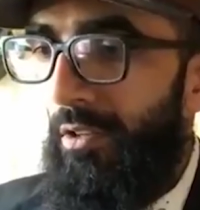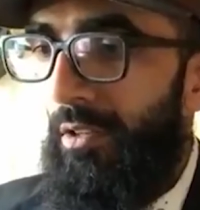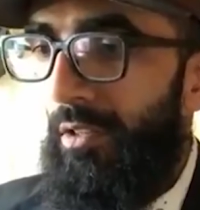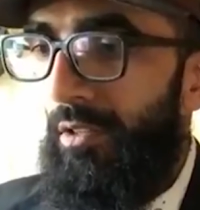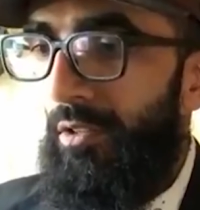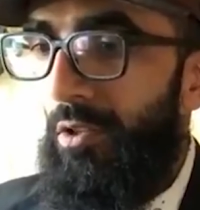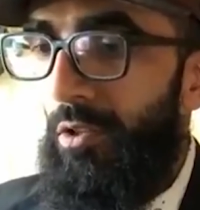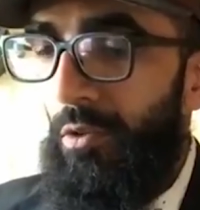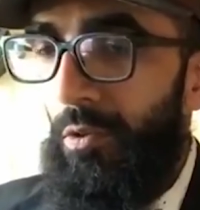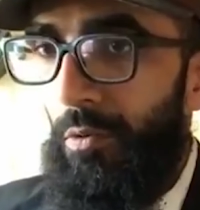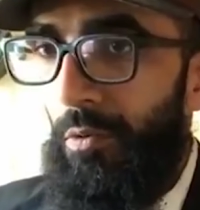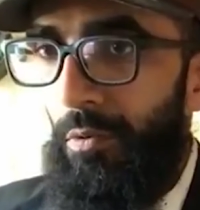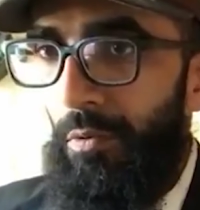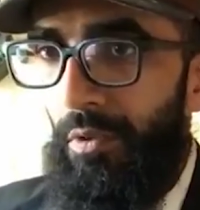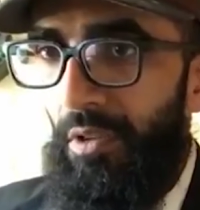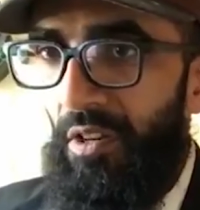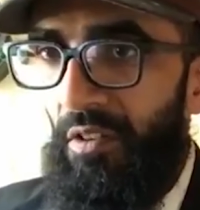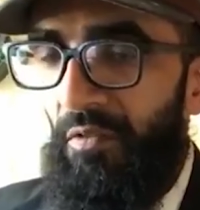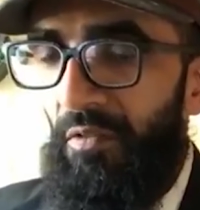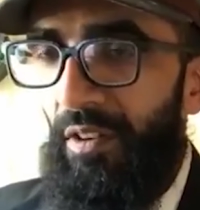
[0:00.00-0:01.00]
to
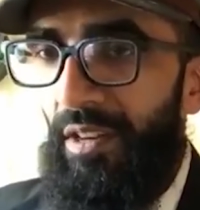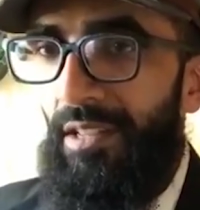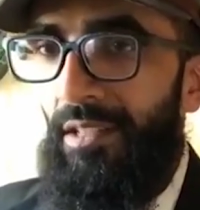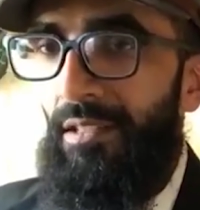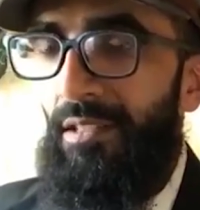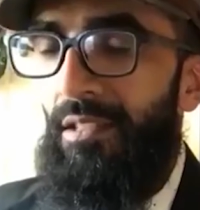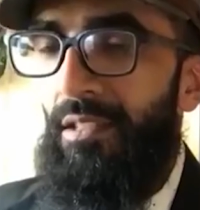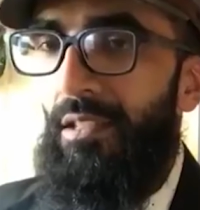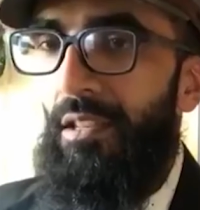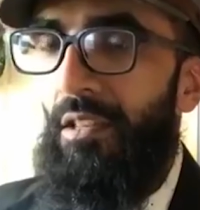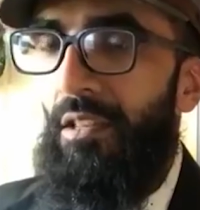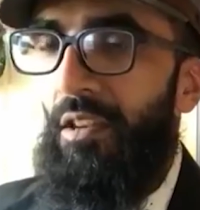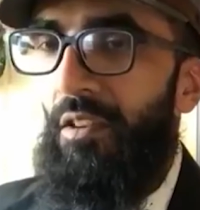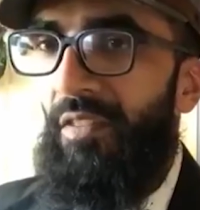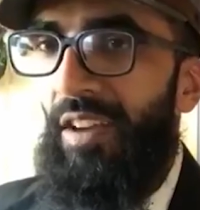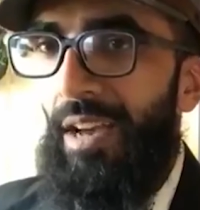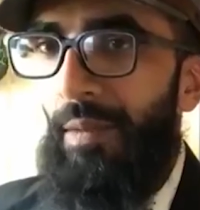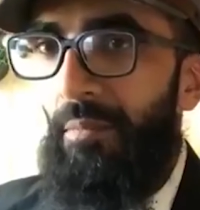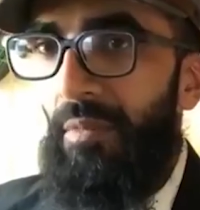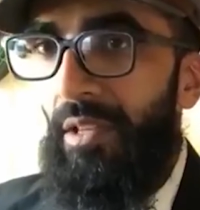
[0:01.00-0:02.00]
their friends, to their
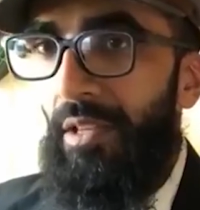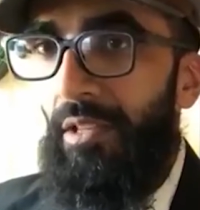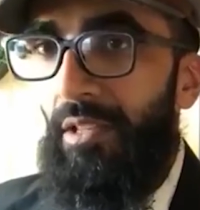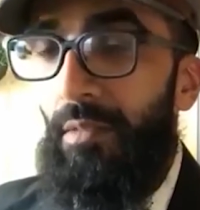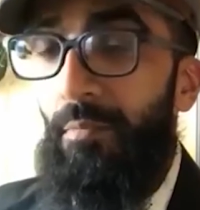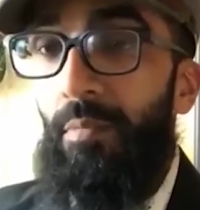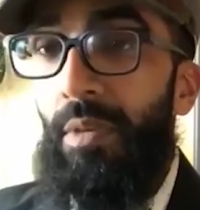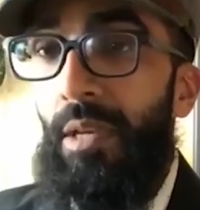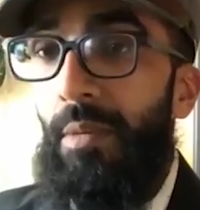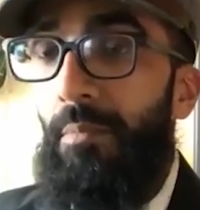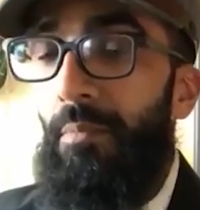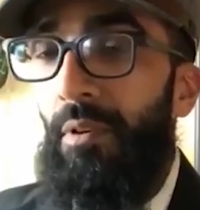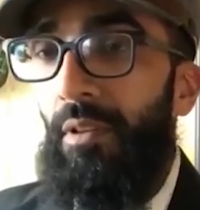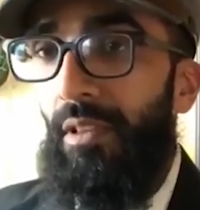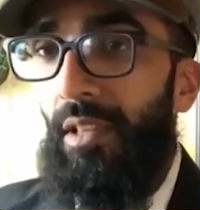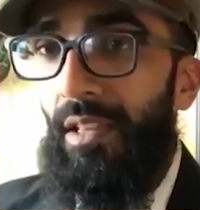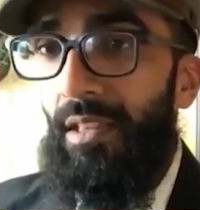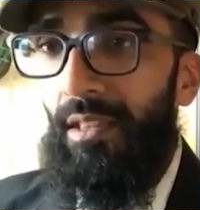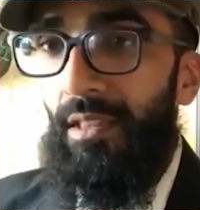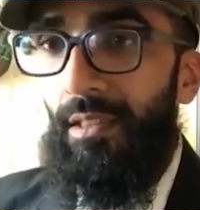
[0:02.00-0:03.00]
family, to
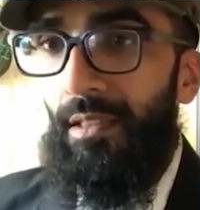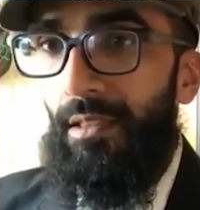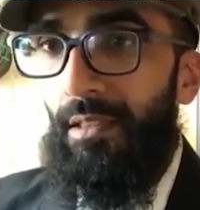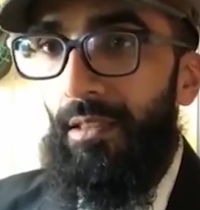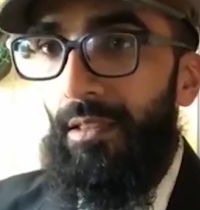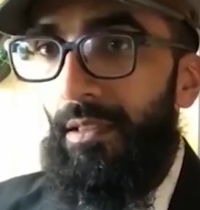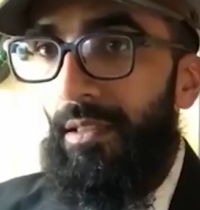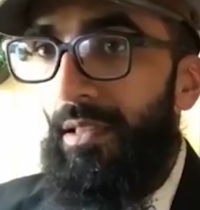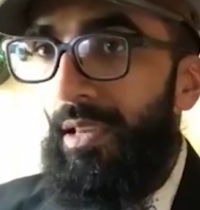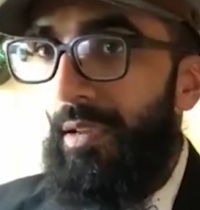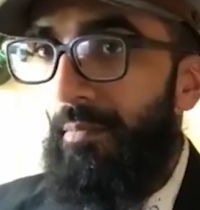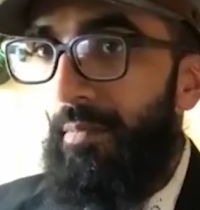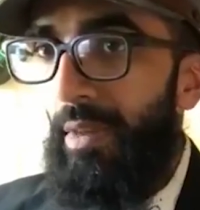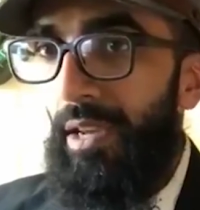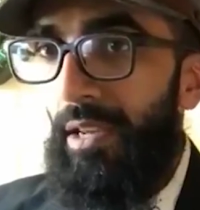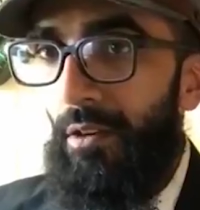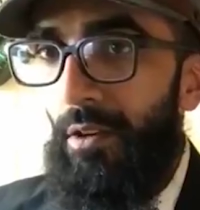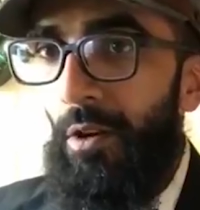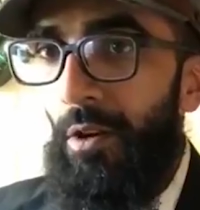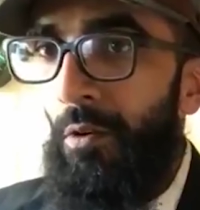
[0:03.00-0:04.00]
people that they
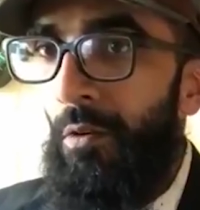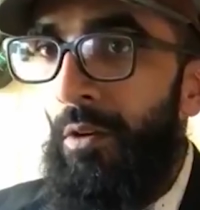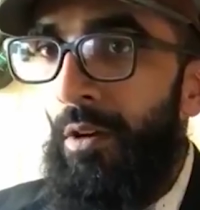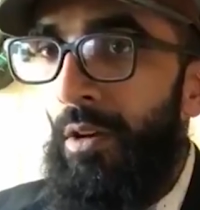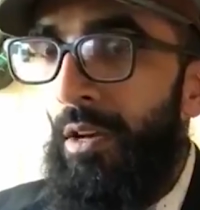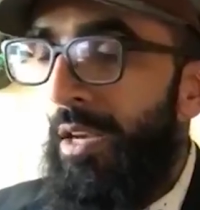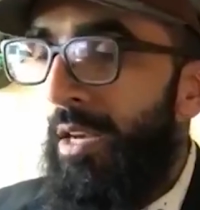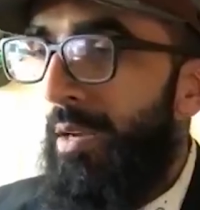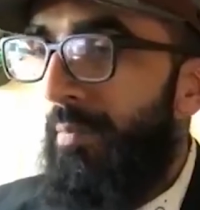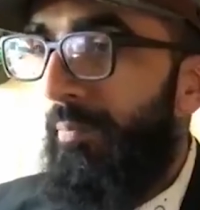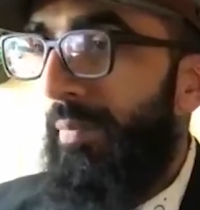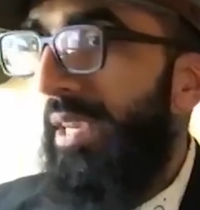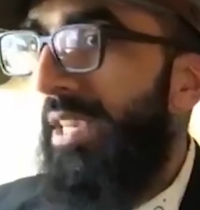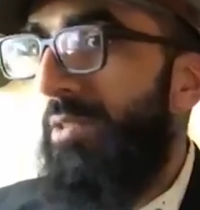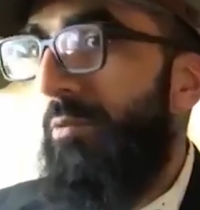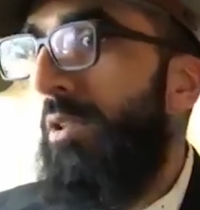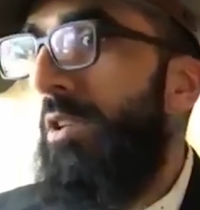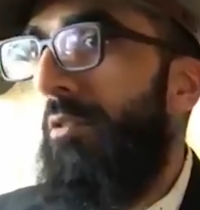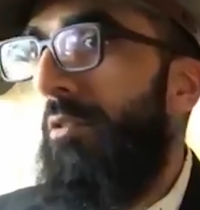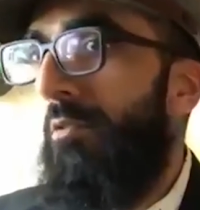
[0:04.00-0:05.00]
might know,
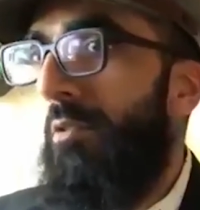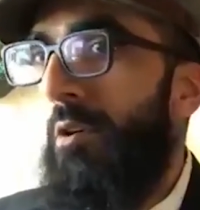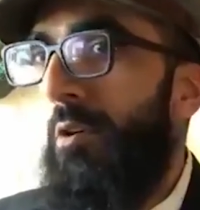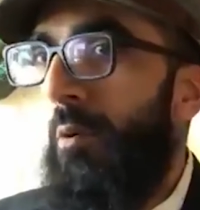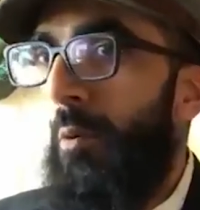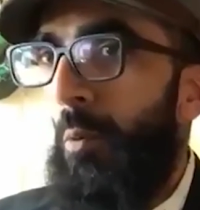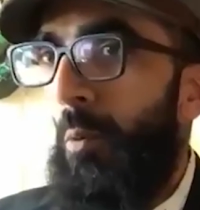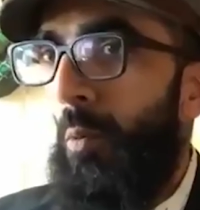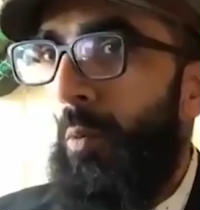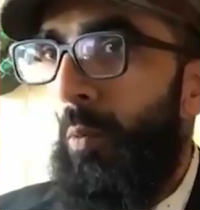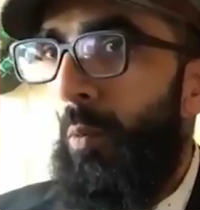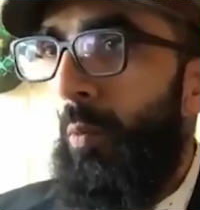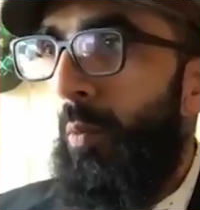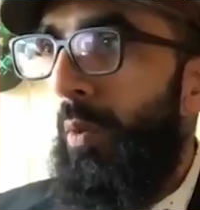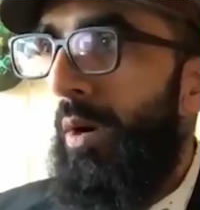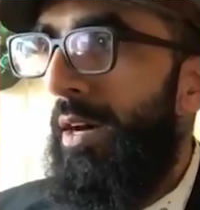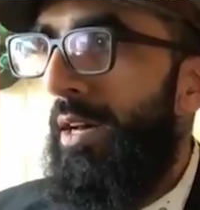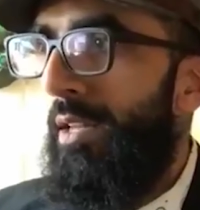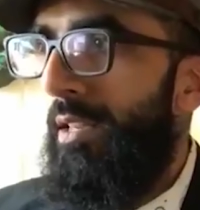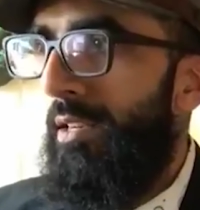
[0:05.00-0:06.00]
because we don't know
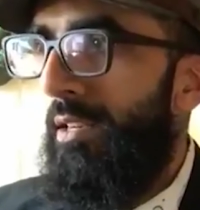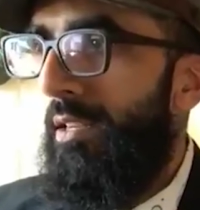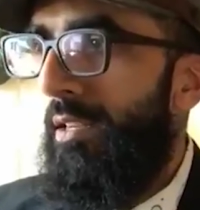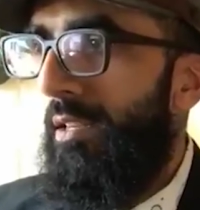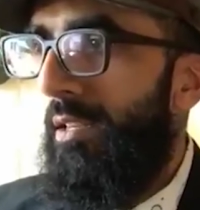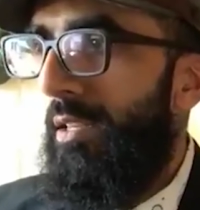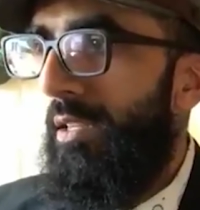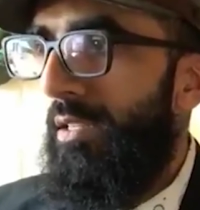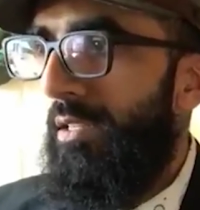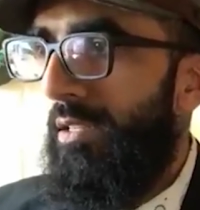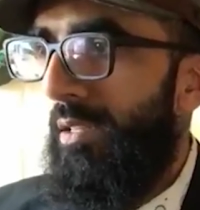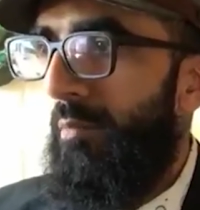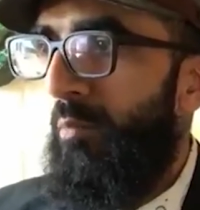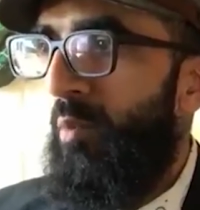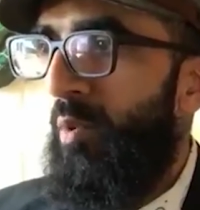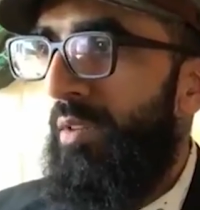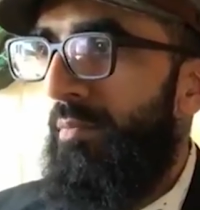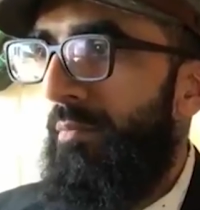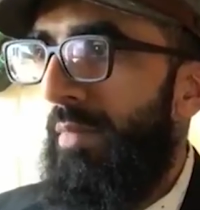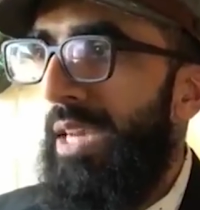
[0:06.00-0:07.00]
what
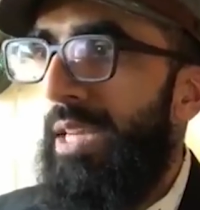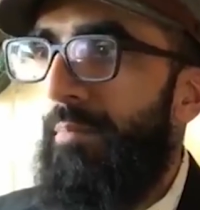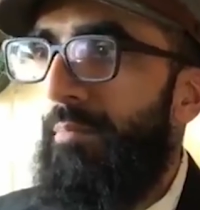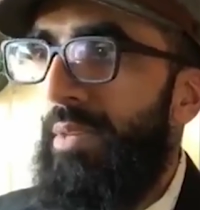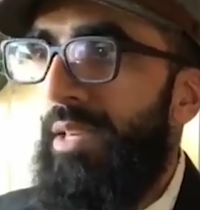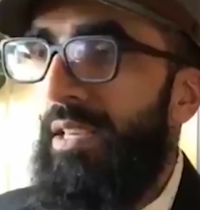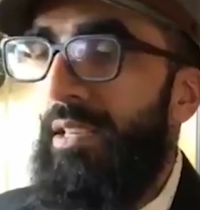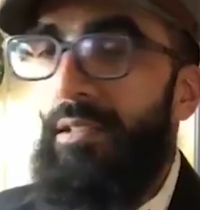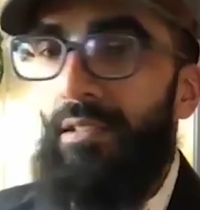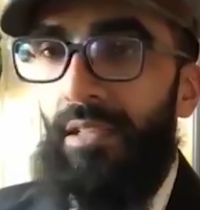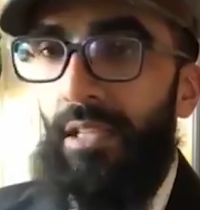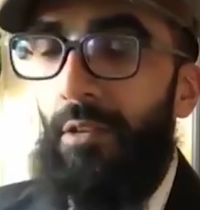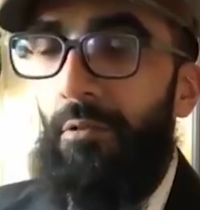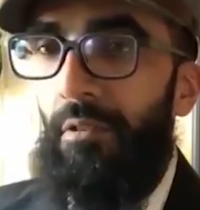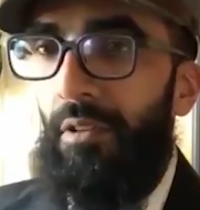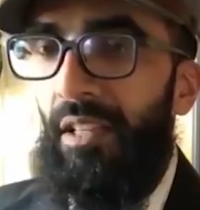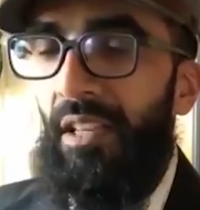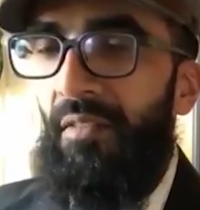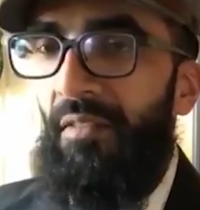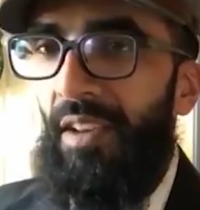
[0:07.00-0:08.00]
someone might be
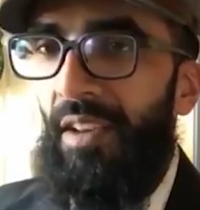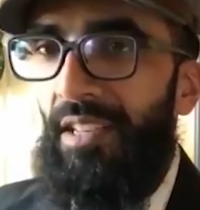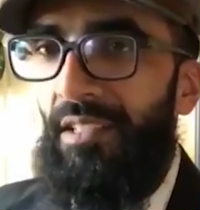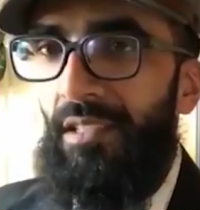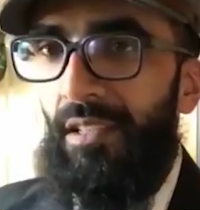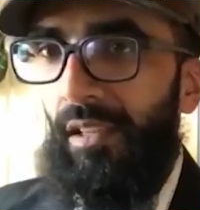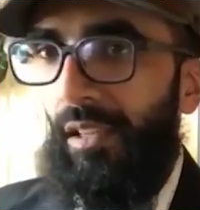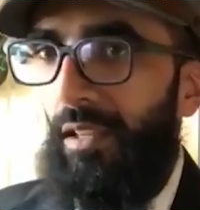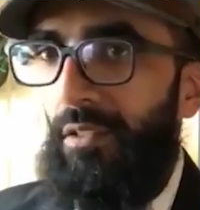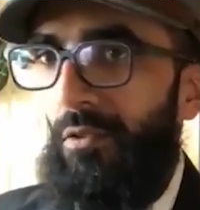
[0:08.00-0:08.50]
secretly facing.